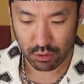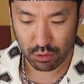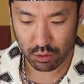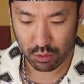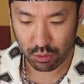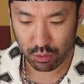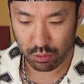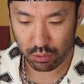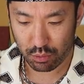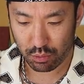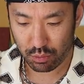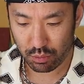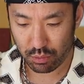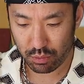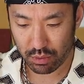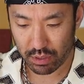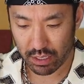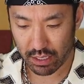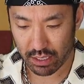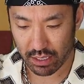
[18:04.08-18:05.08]

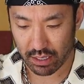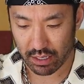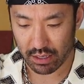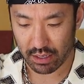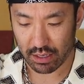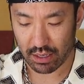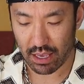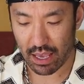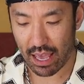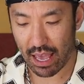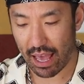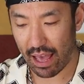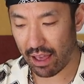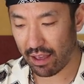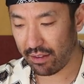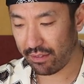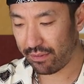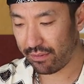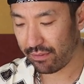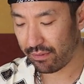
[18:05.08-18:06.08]

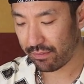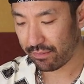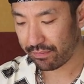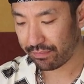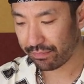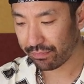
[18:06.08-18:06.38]
2.5.